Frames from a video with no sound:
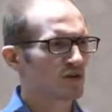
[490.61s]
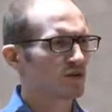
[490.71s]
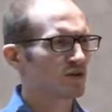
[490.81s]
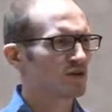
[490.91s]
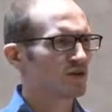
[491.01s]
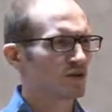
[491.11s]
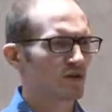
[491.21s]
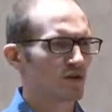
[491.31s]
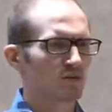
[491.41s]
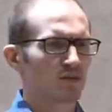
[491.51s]
It's used to,
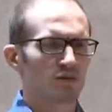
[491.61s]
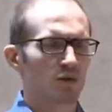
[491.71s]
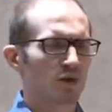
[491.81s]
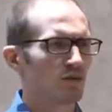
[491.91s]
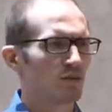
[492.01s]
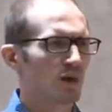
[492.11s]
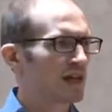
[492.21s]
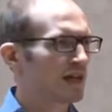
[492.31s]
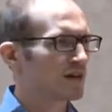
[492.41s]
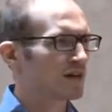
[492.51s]
you know, if you
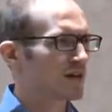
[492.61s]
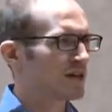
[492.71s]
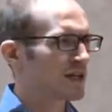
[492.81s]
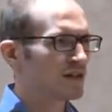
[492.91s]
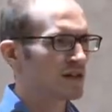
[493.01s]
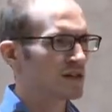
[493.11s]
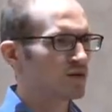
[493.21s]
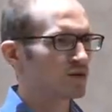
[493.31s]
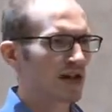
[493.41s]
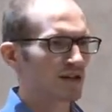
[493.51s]
buy like a
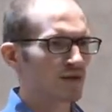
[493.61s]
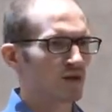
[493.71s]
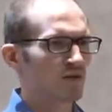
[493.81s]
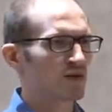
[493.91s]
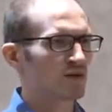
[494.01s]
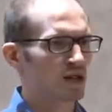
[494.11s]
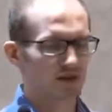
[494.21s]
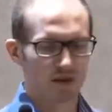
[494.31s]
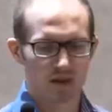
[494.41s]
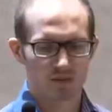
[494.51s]
19-inch rack server, then
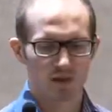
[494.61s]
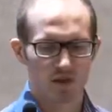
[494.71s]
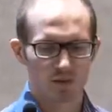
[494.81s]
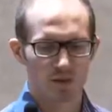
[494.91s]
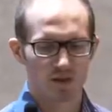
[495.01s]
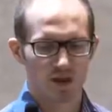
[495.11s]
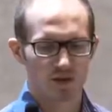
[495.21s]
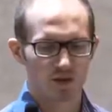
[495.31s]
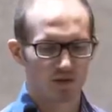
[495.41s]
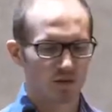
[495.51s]
sometimes it comes with
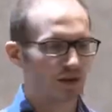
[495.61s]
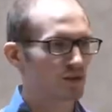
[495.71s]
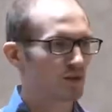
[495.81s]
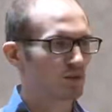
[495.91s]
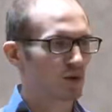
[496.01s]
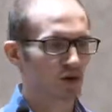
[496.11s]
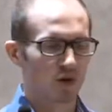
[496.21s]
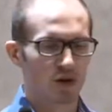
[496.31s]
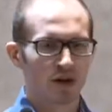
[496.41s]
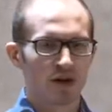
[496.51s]
this server management
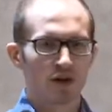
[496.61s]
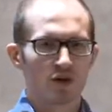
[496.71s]
protocol.